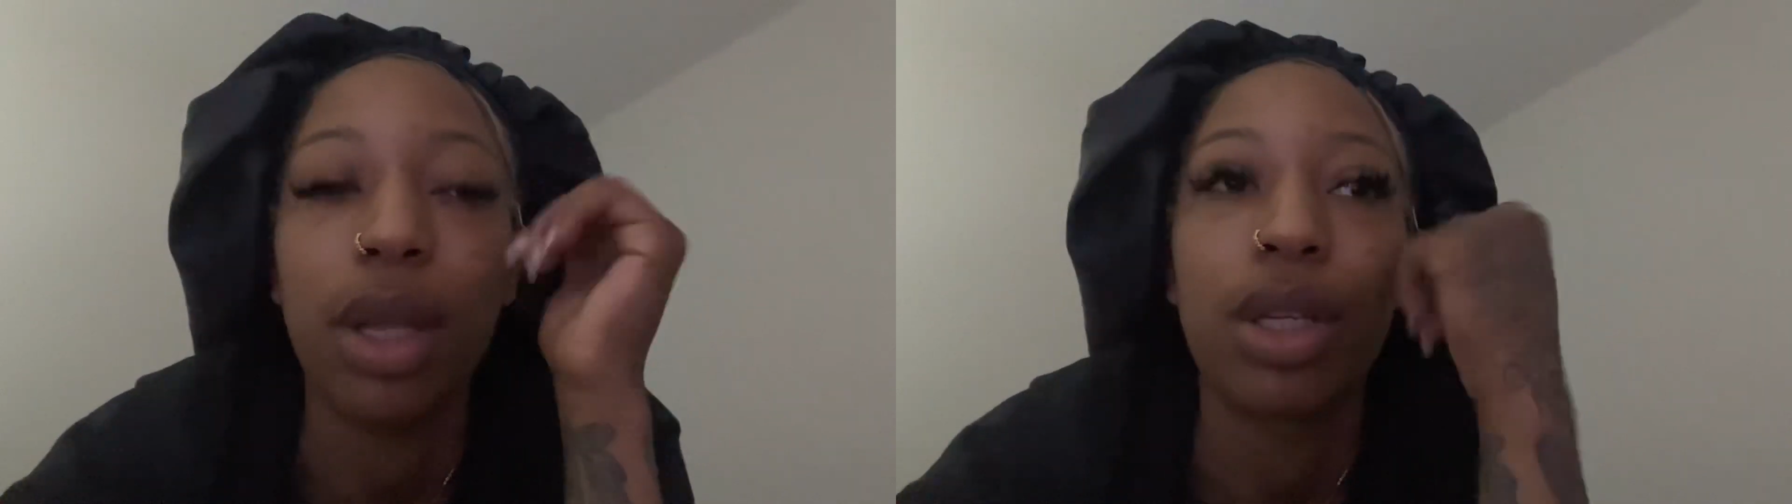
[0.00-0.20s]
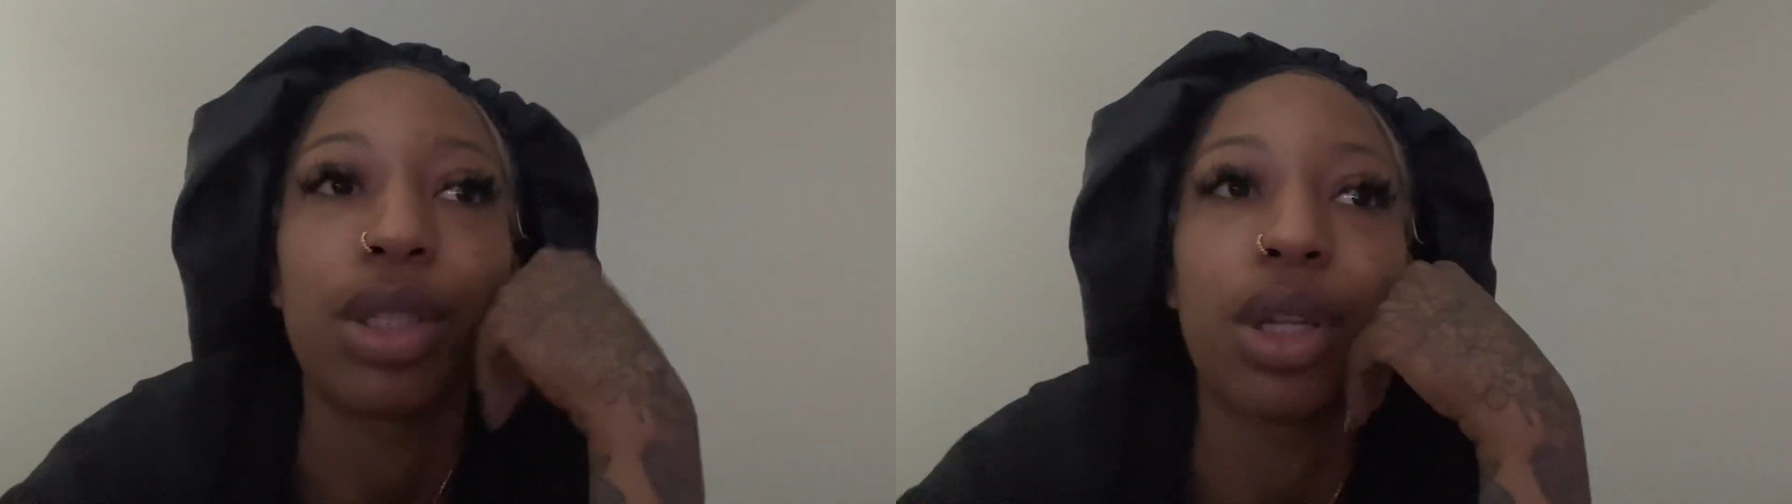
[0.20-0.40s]

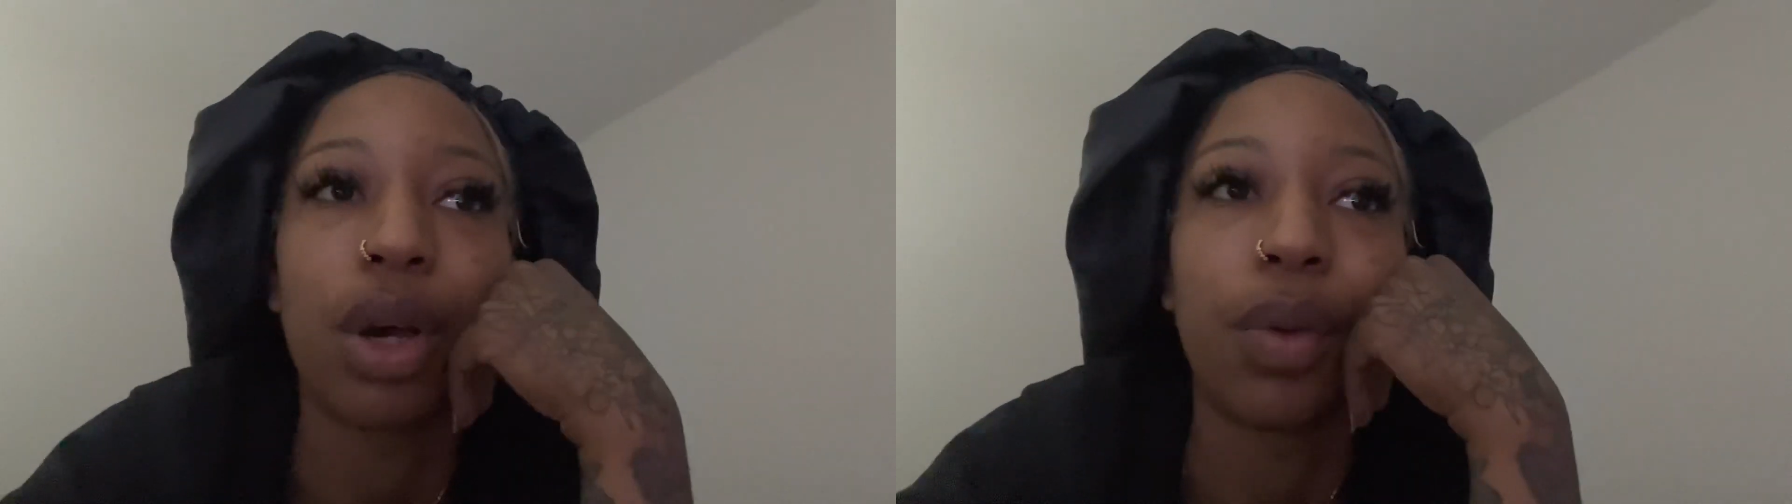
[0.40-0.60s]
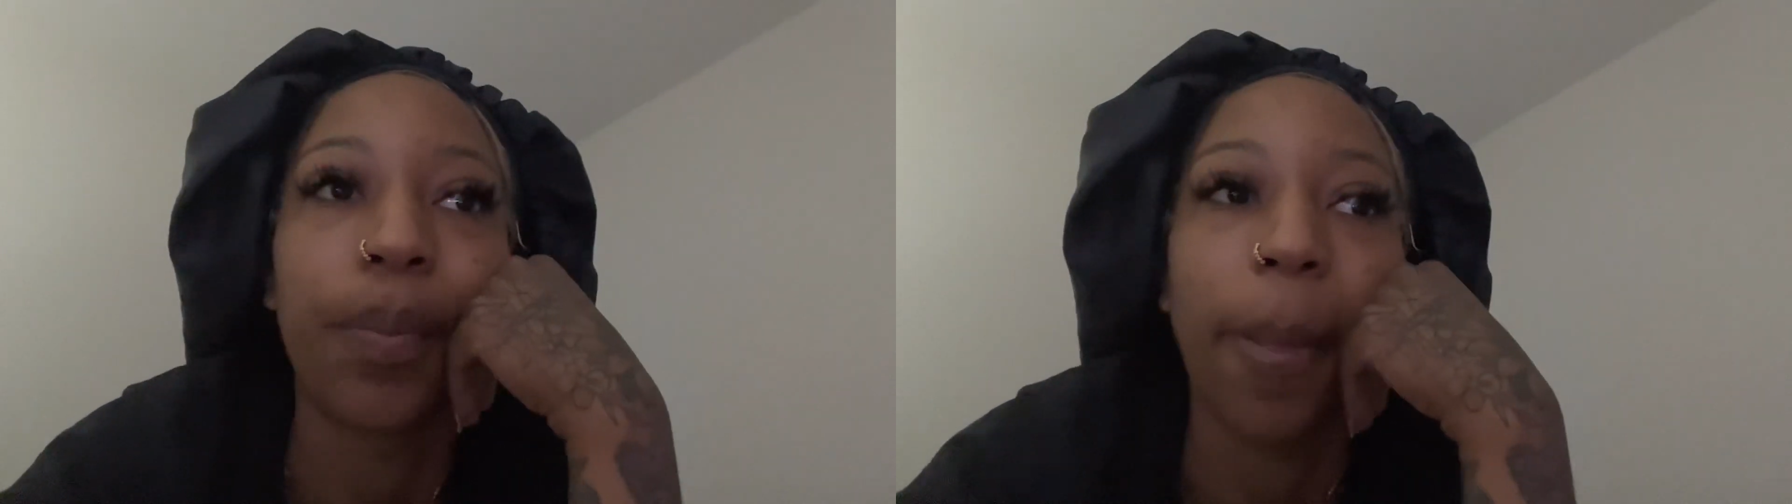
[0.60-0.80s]

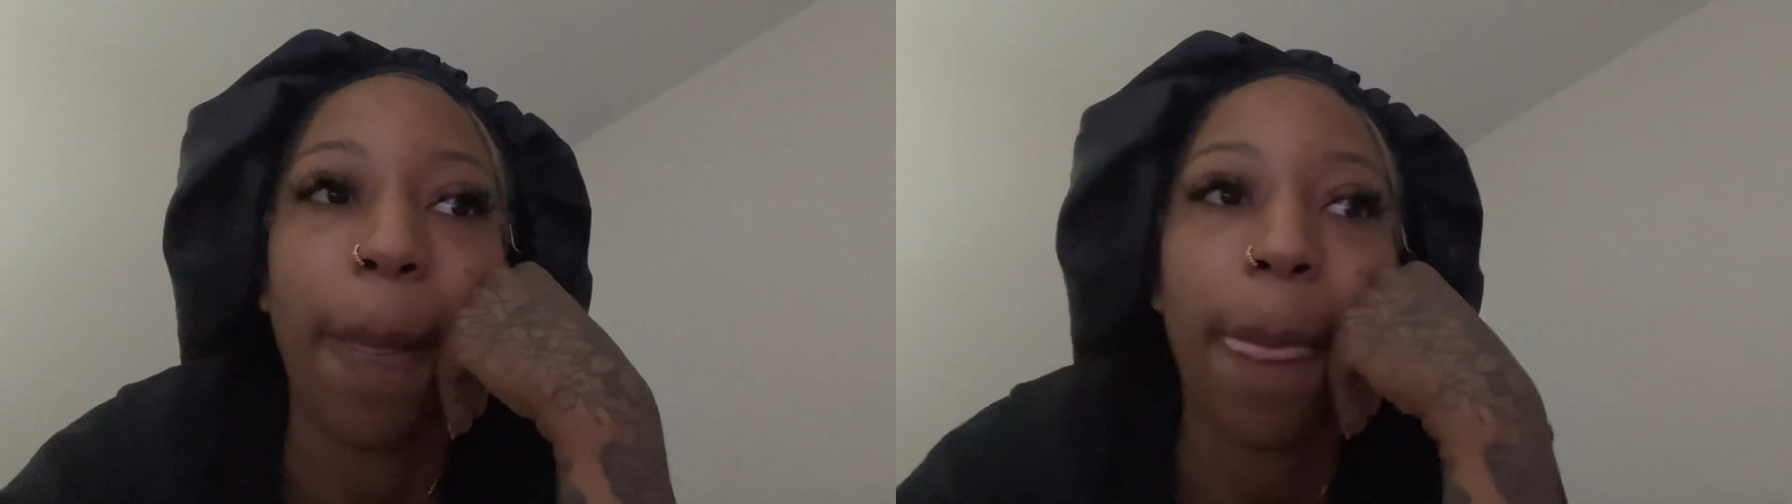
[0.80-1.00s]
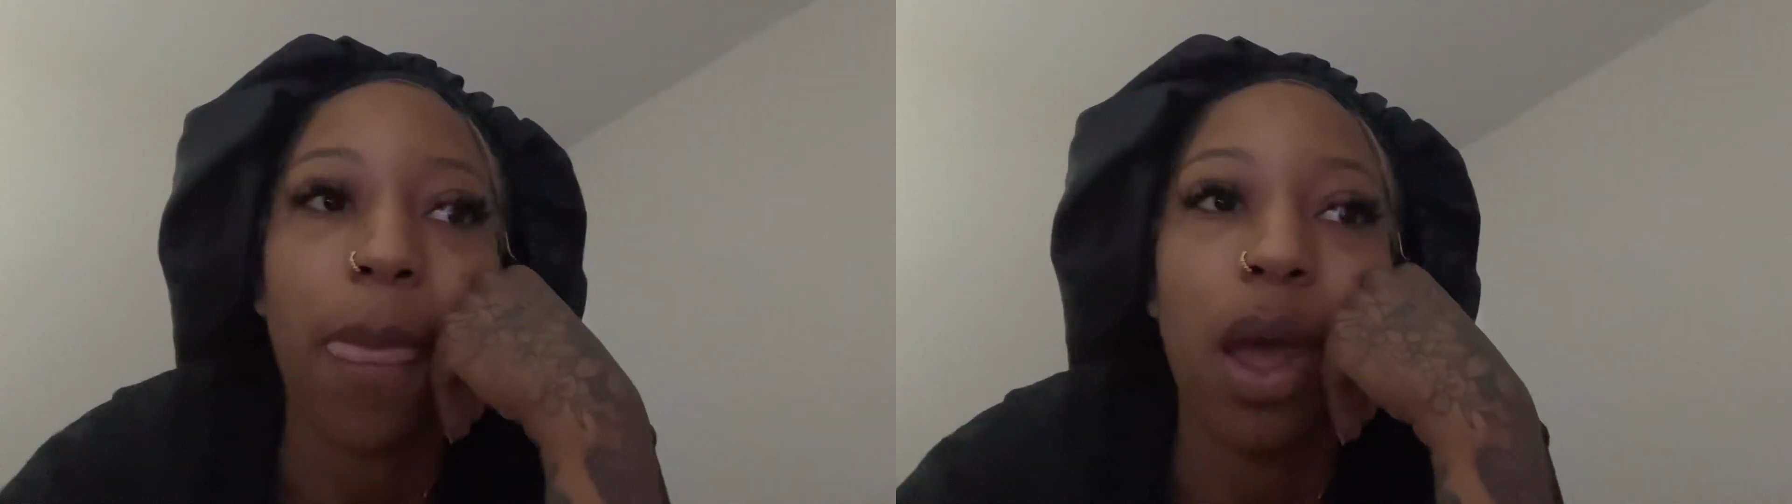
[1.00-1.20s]
So
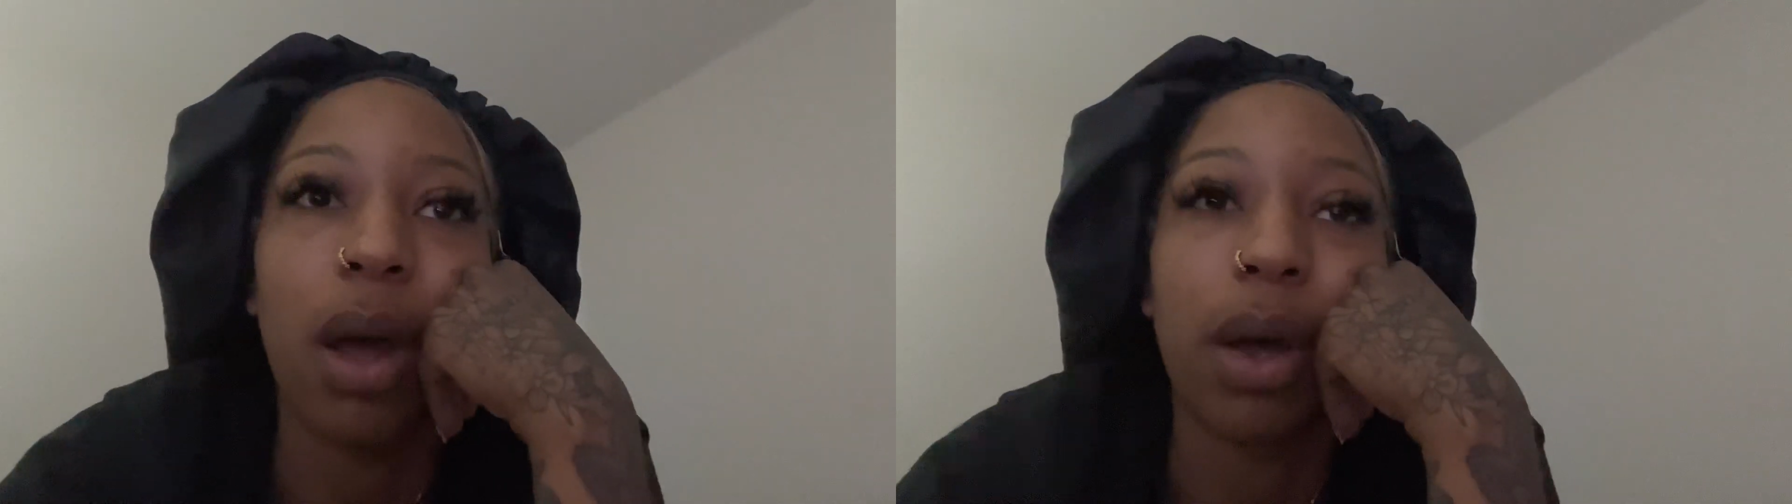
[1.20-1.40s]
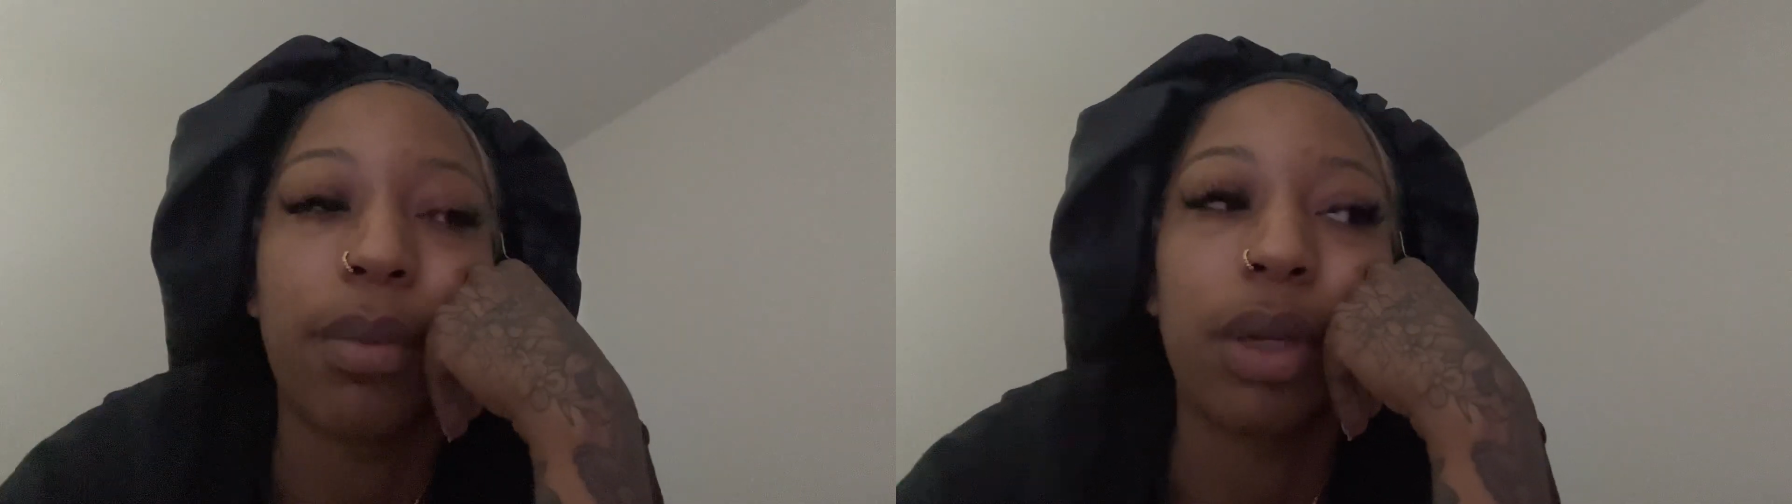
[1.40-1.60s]
my